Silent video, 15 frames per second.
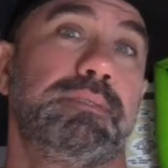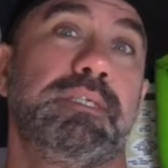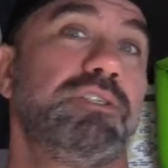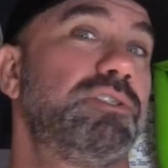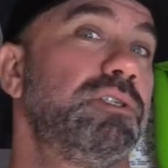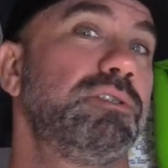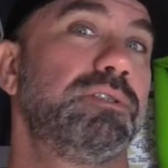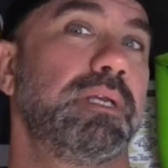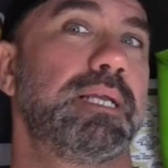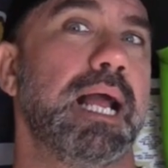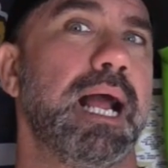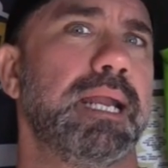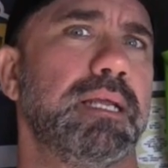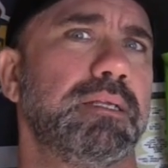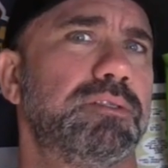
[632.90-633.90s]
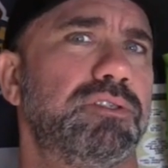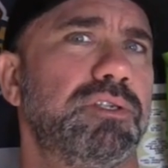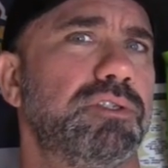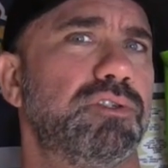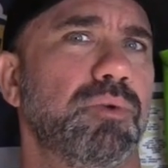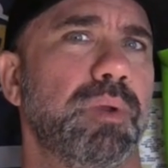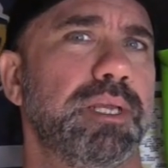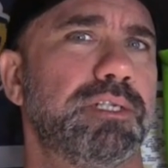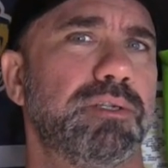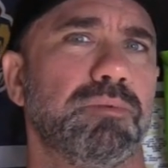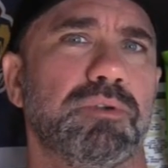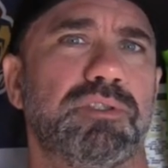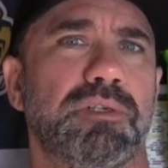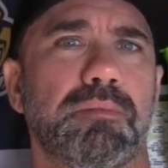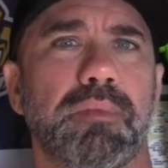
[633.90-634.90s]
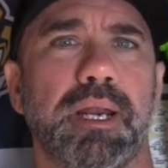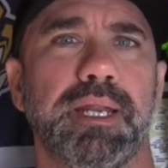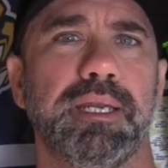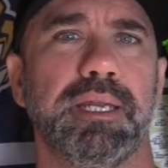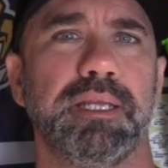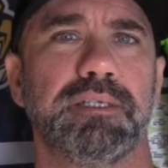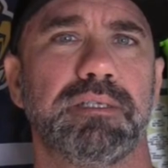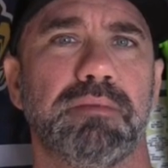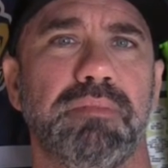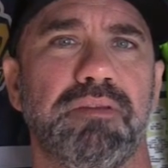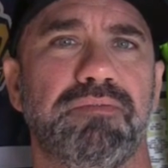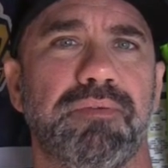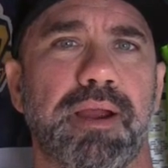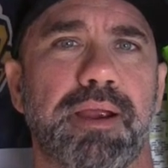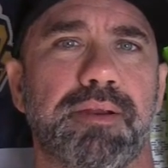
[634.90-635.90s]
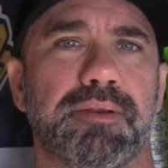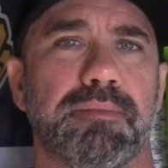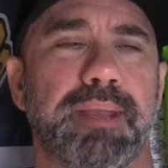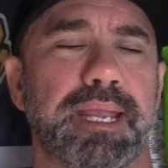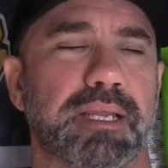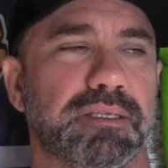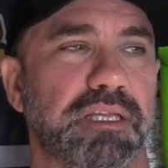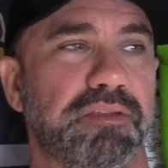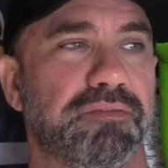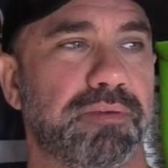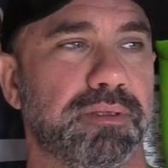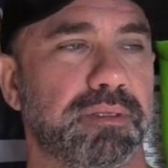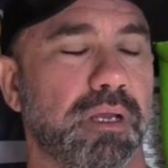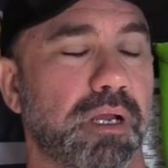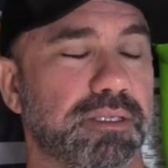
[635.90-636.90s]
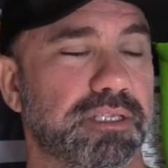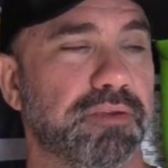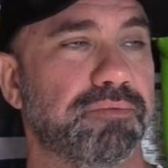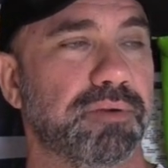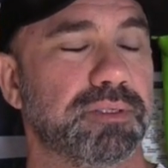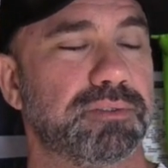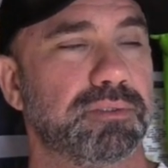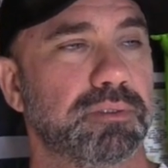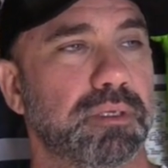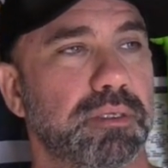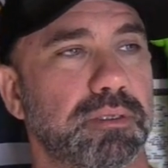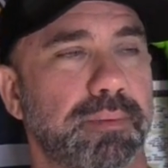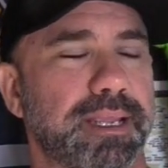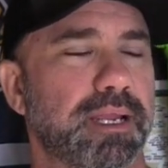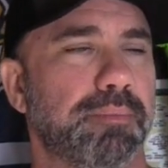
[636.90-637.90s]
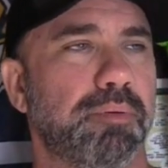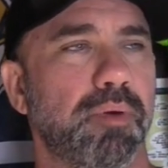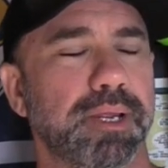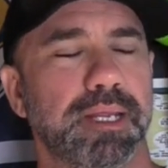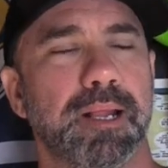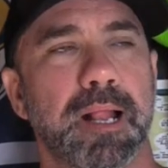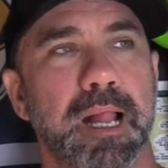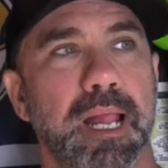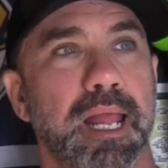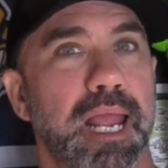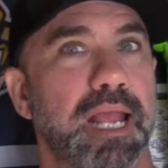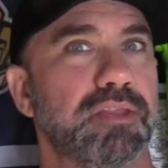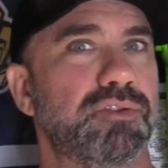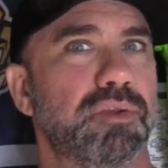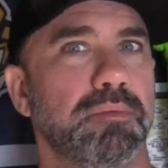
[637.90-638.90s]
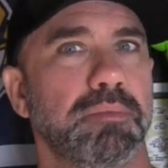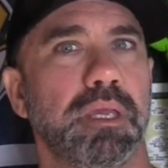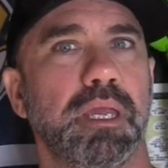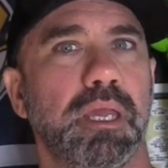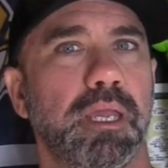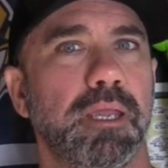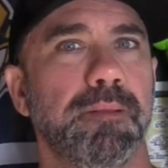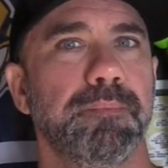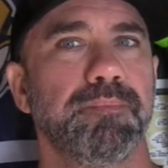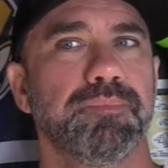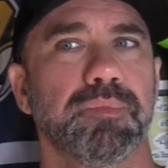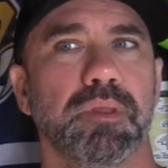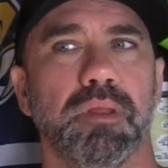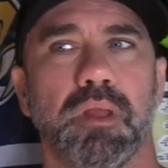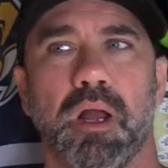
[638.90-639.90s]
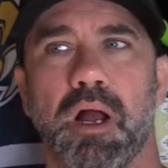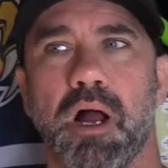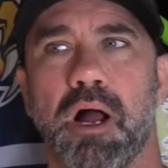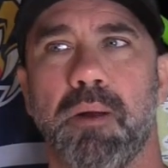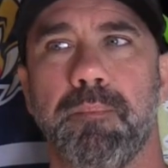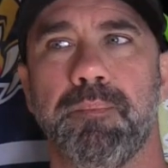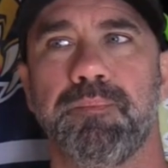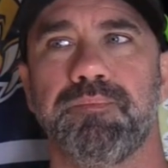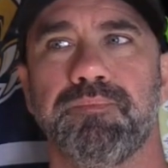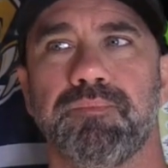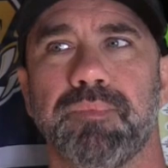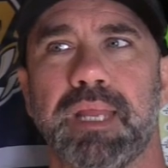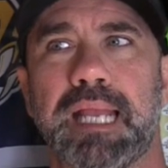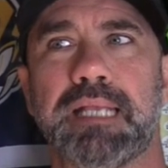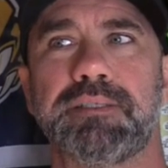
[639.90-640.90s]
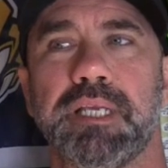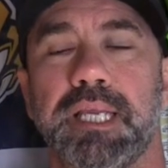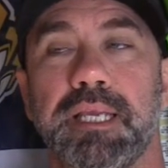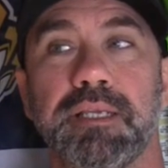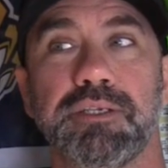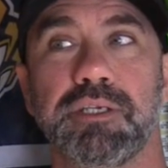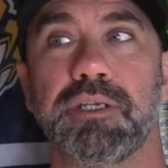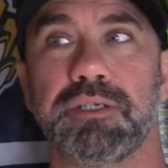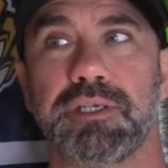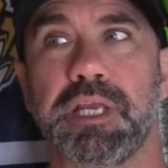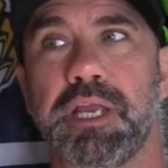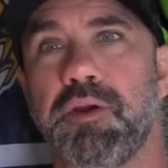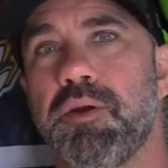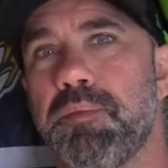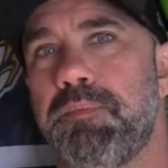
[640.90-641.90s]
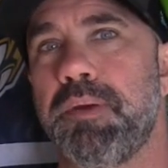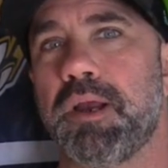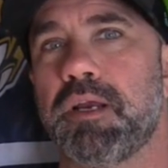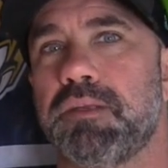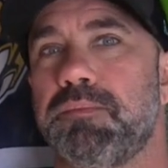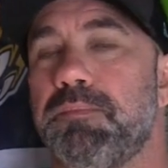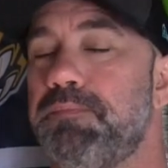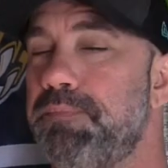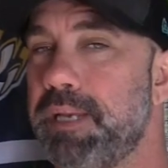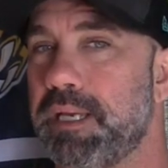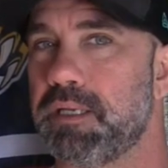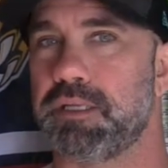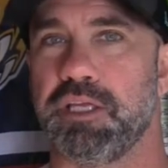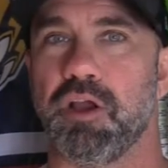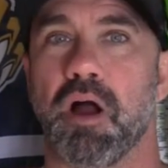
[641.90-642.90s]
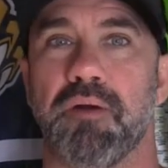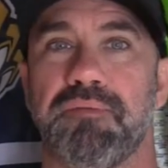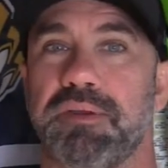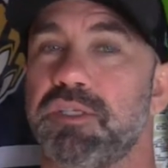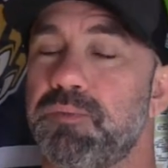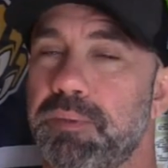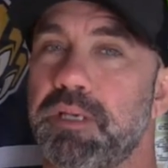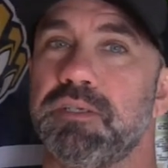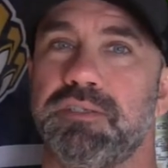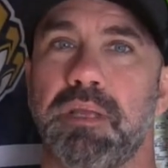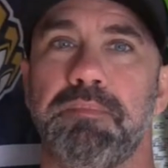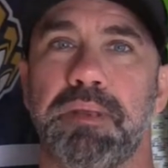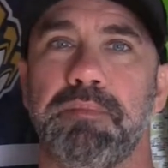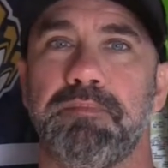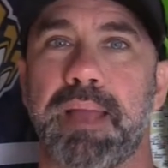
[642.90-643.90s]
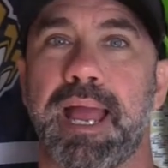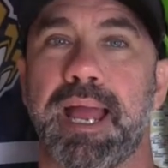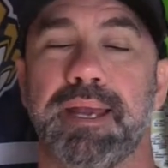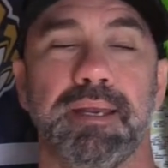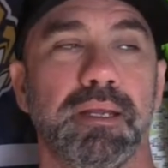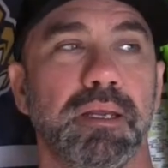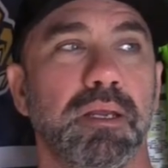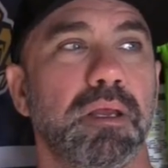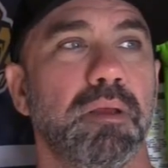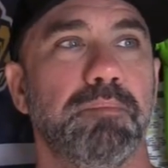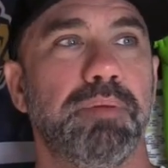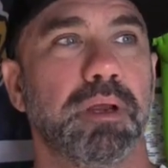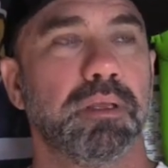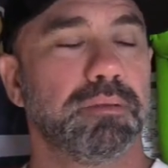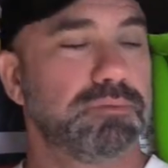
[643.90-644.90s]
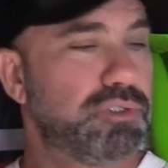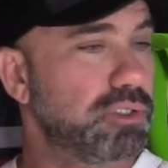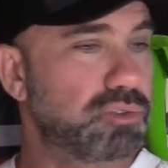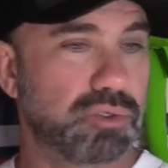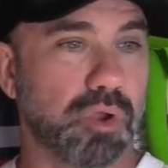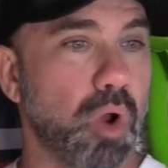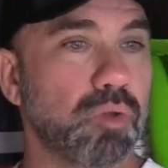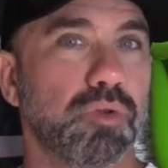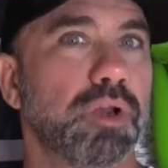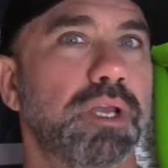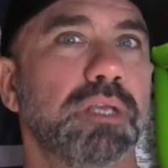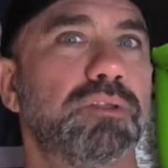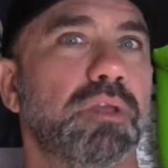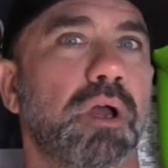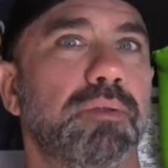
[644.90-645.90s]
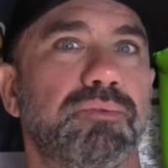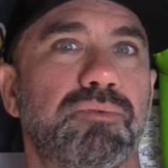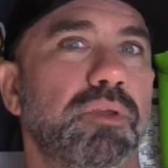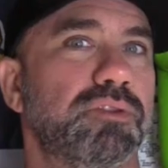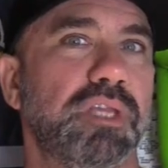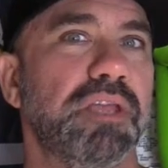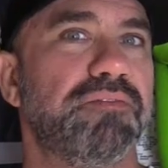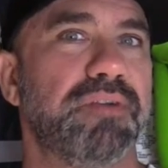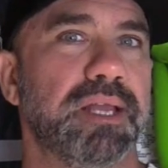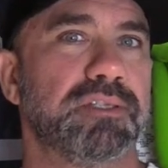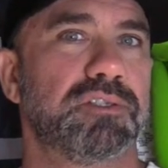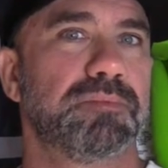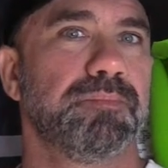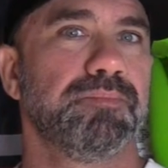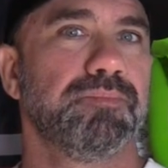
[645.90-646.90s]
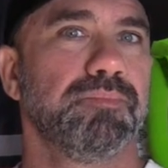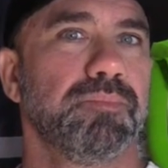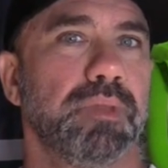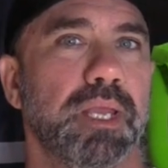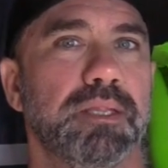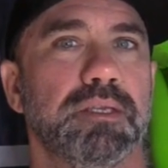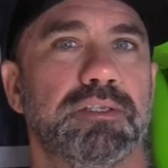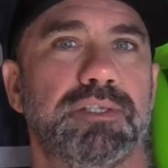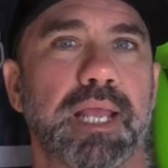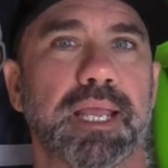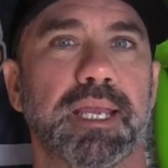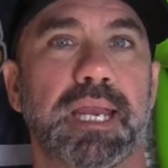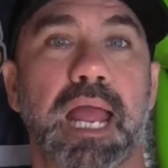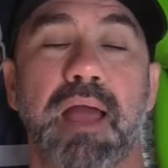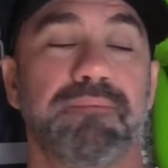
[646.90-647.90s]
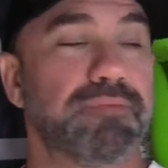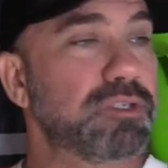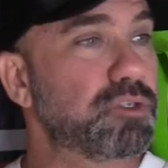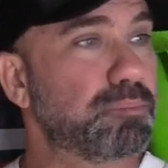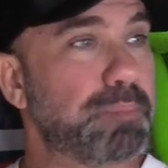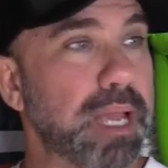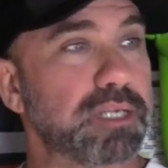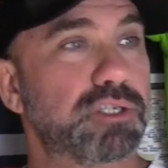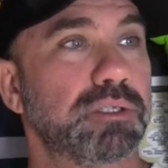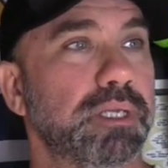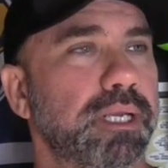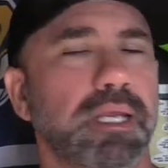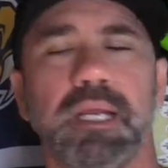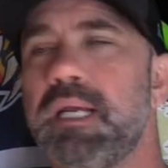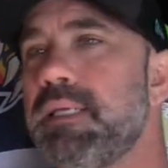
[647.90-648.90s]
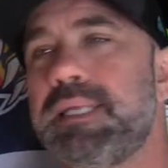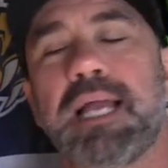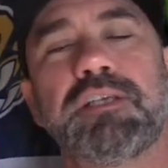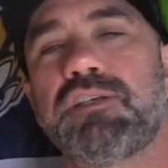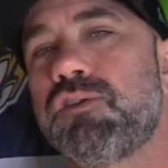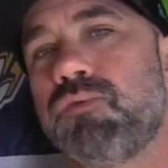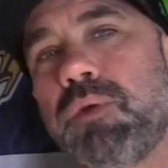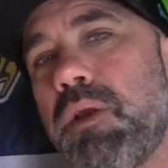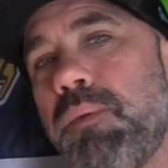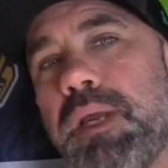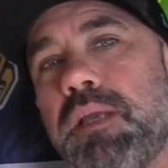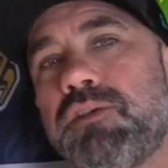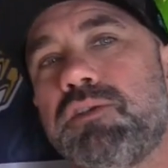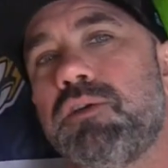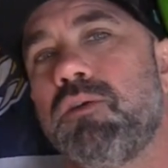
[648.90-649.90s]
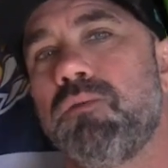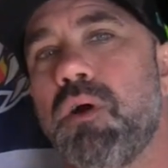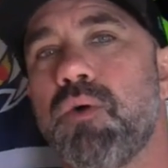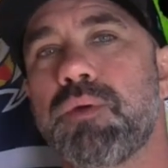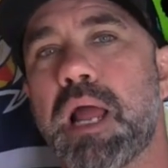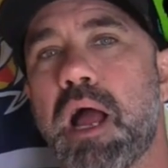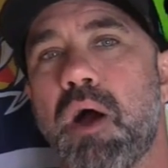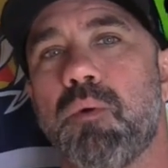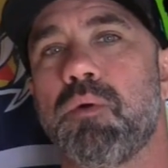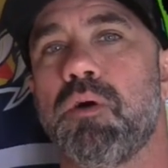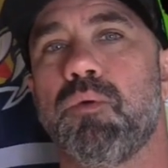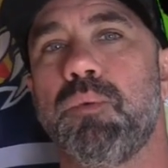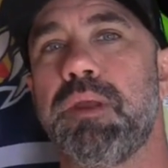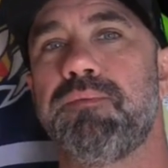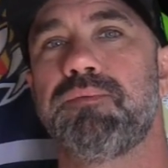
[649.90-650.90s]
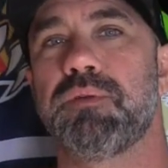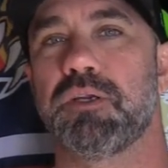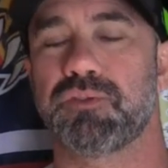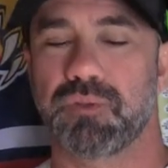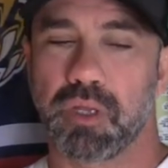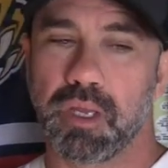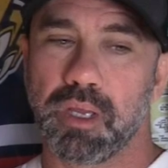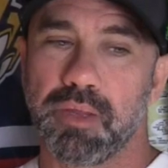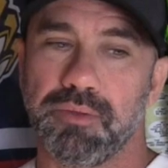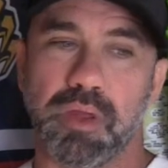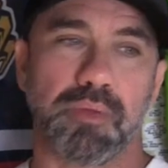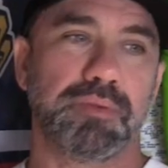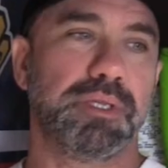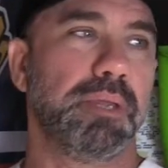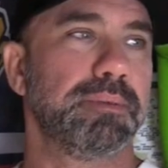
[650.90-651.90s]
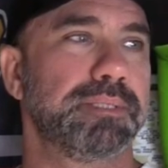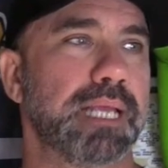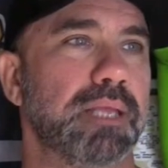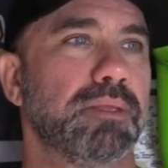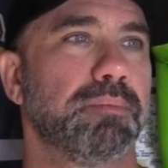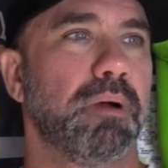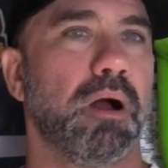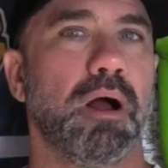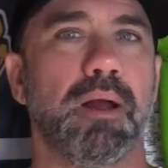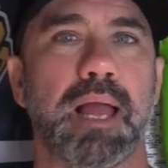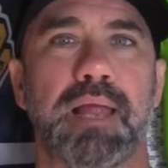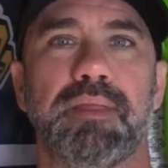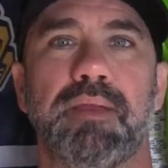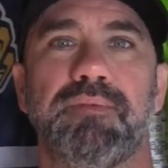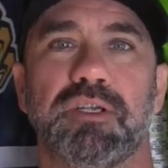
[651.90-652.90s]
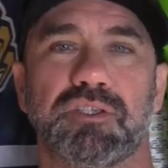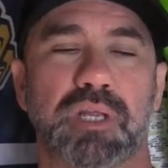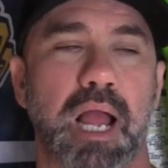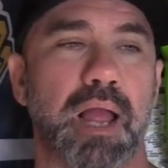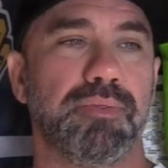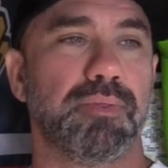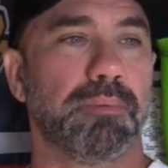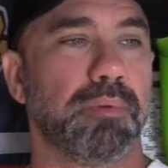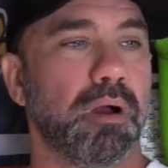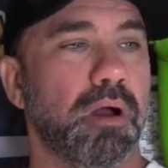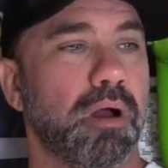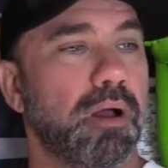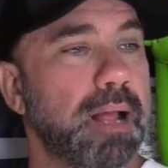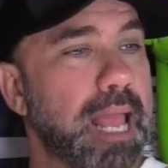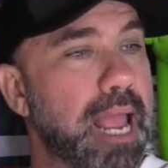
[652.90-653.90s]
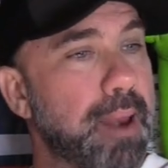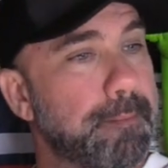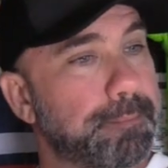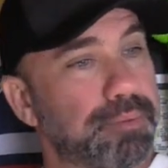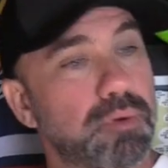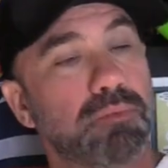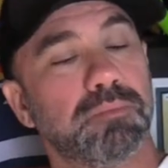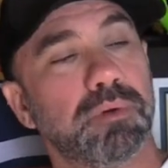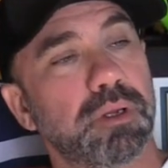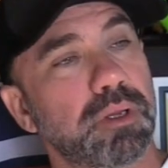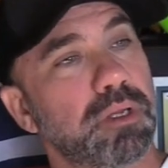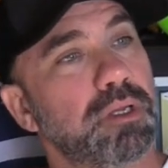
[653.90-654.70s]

this is the kind of situation where somebody needs to be fired to make a difference, to make a point. And to me, it's easy to sit here and pick at the offense because they've been bad. But just go look at the defense in the second half, especially. That's 3 weeks in a row now where the other team has had the ball, and they've just gotten the ball, and boom,